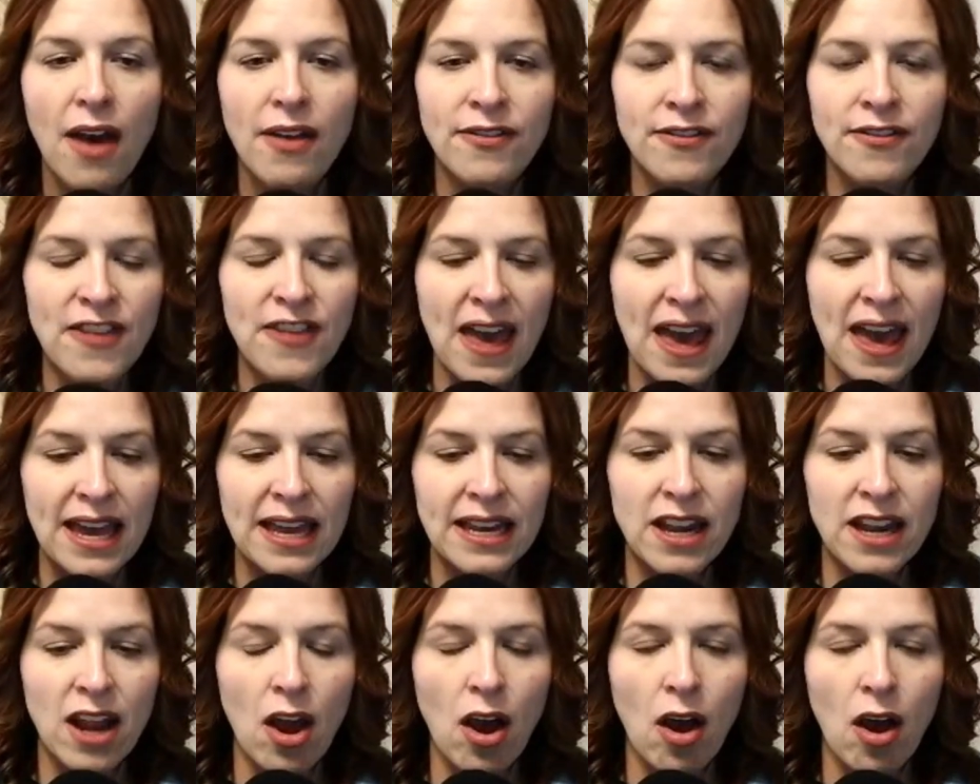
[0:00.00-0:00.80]

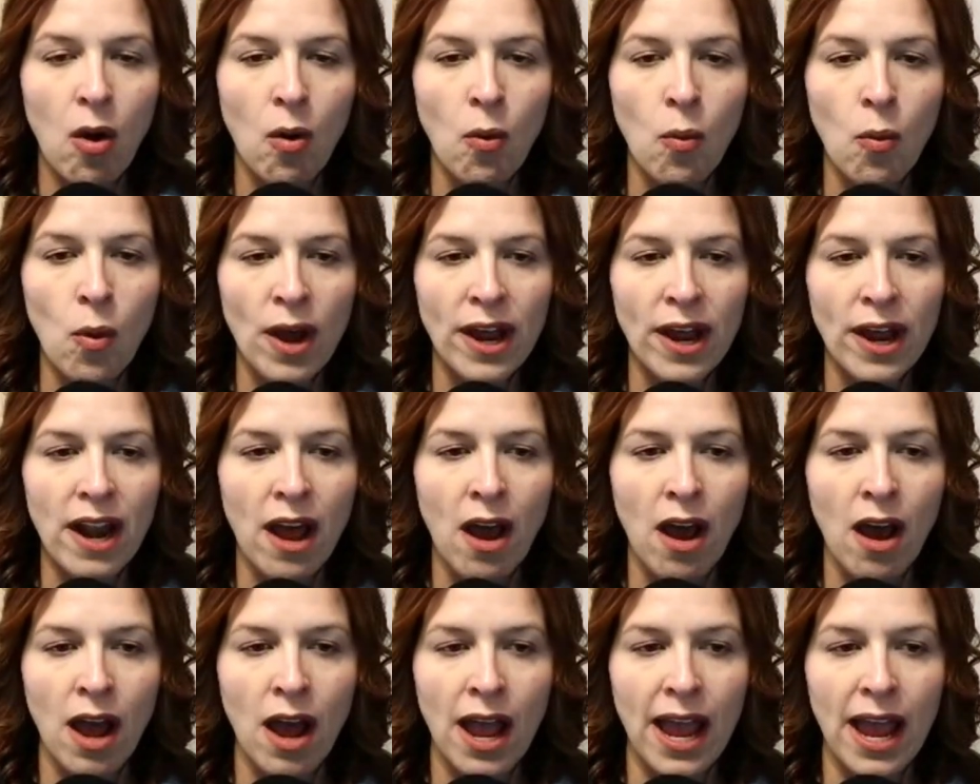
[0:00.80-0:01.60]
then what
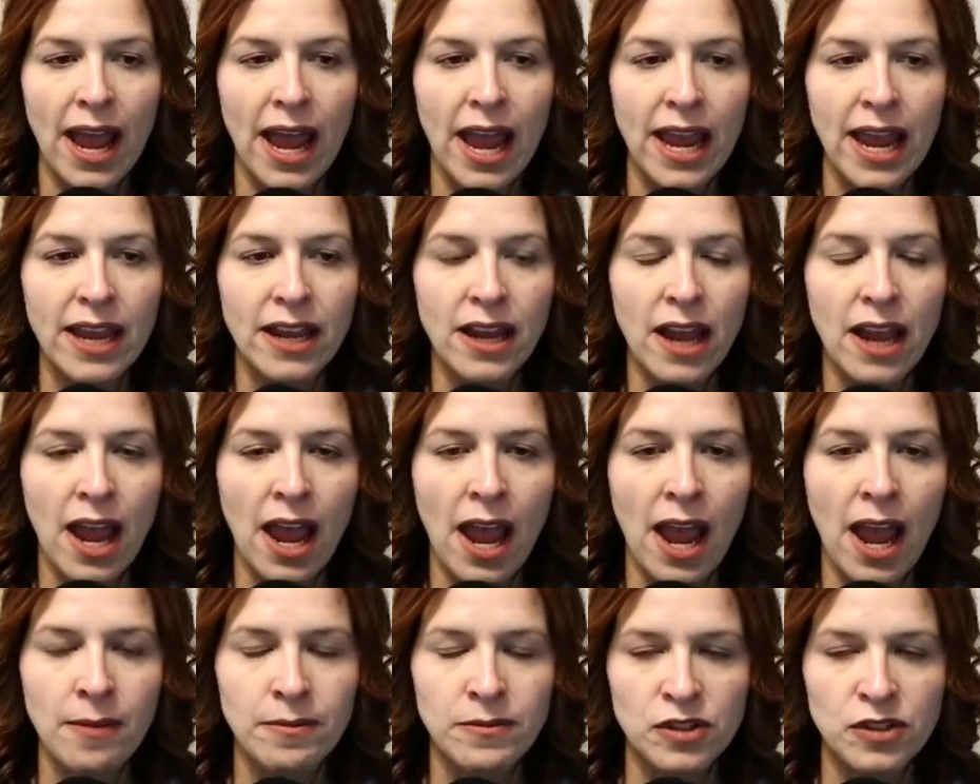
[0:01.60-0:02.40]
I
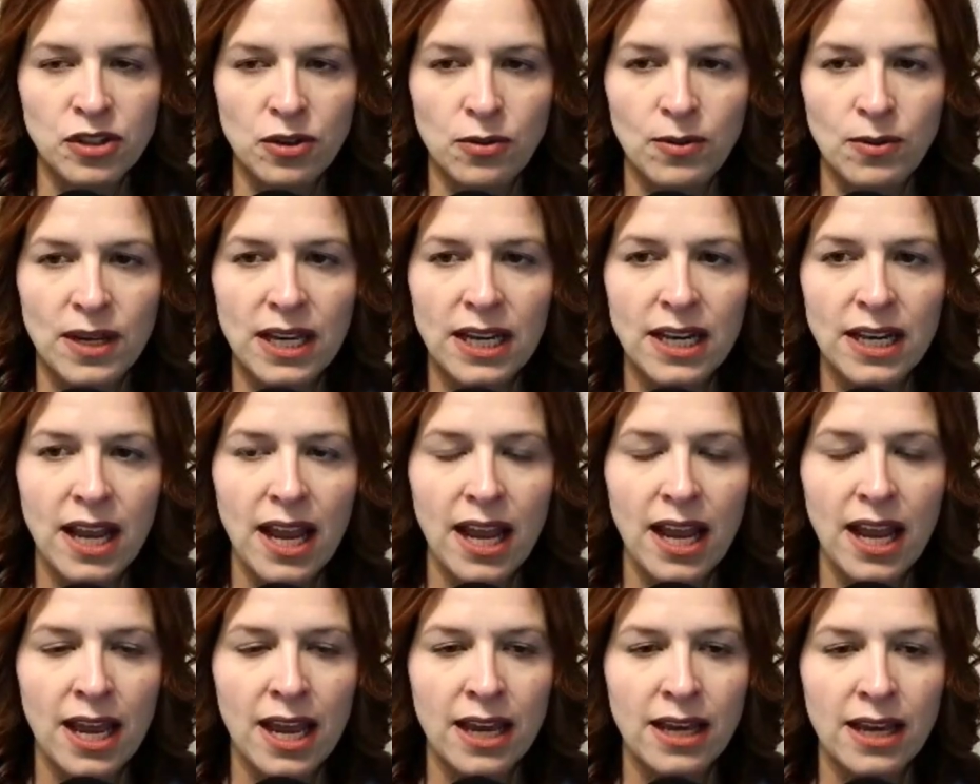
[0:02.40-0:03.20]
am doing
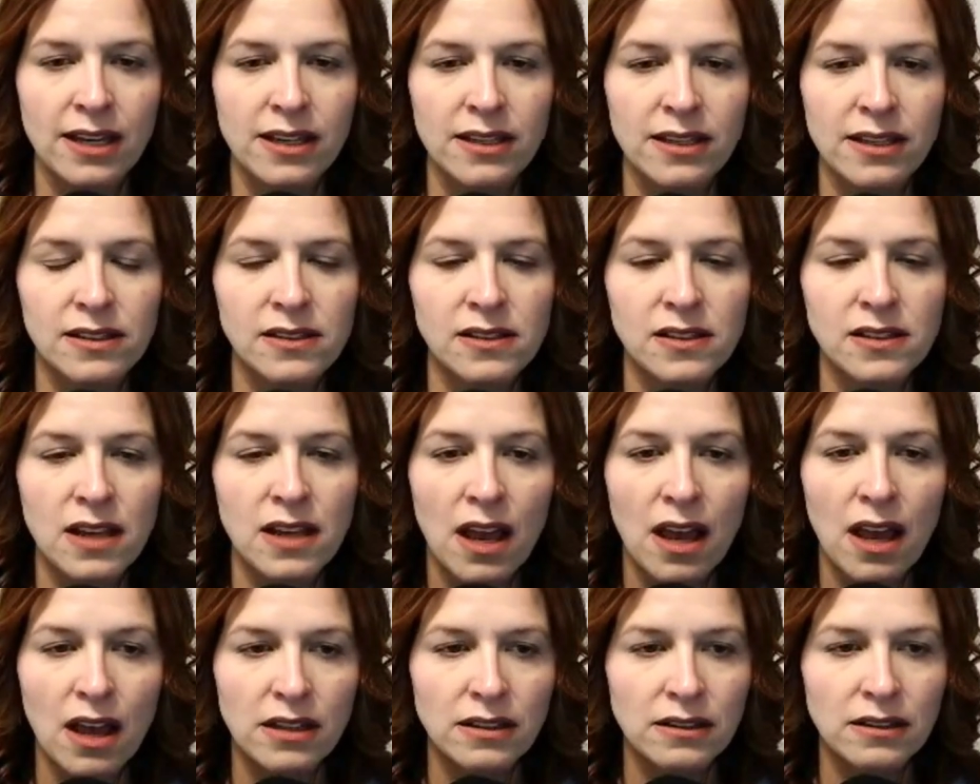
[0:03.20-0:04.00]
is
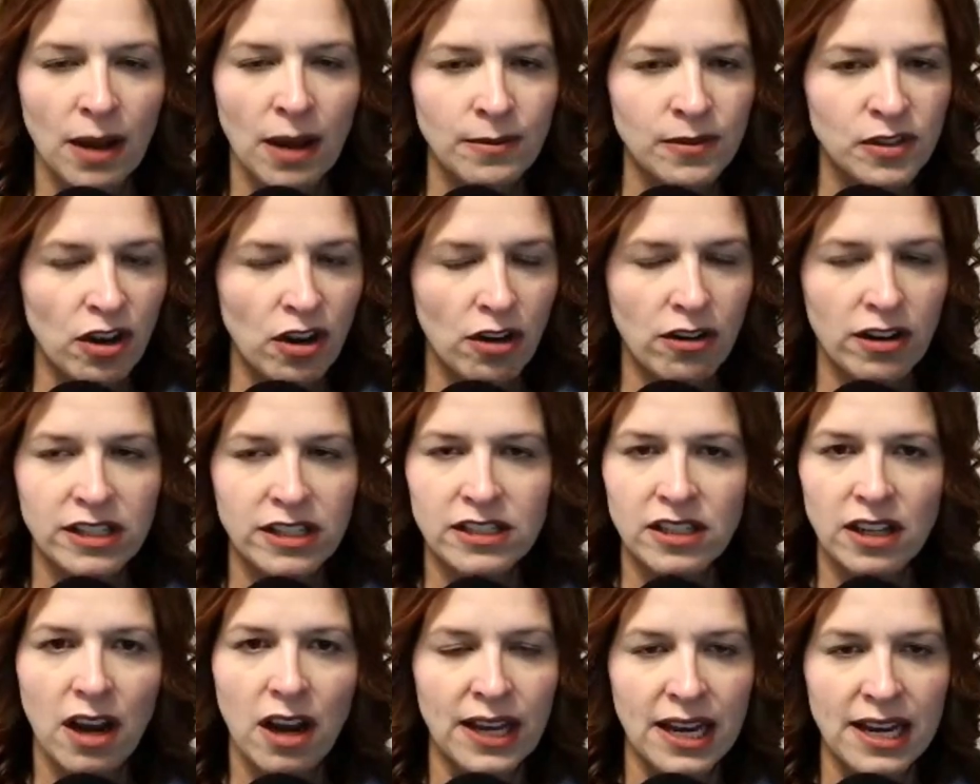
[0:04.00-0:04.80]
I'm starting
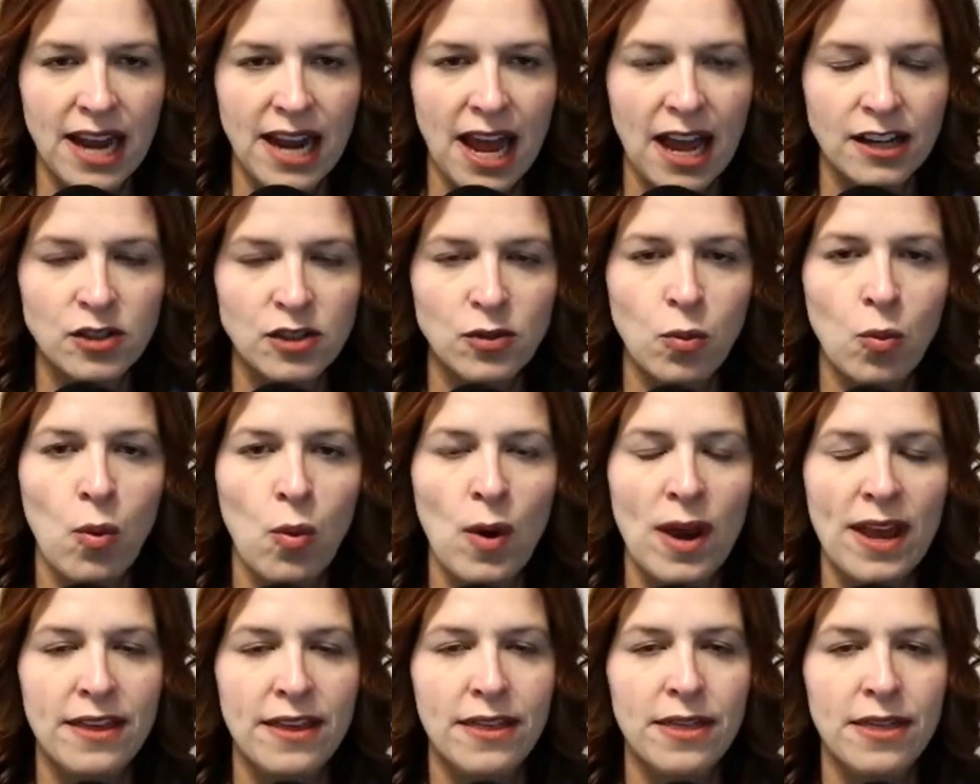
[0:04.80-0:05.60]
to connect
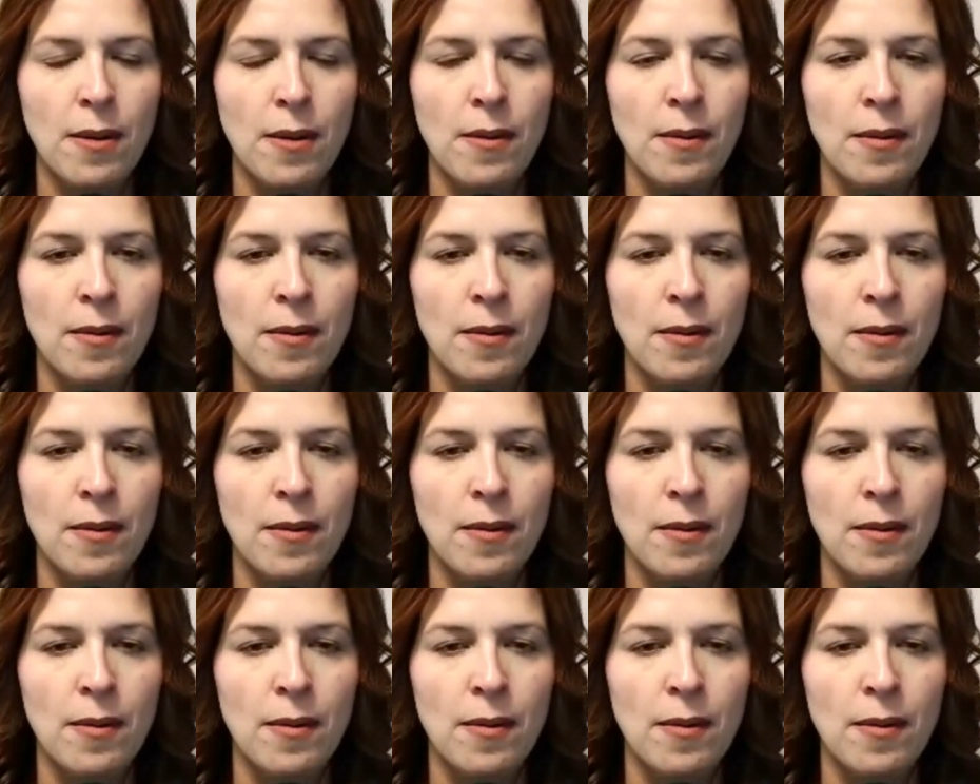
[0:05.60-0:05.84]
with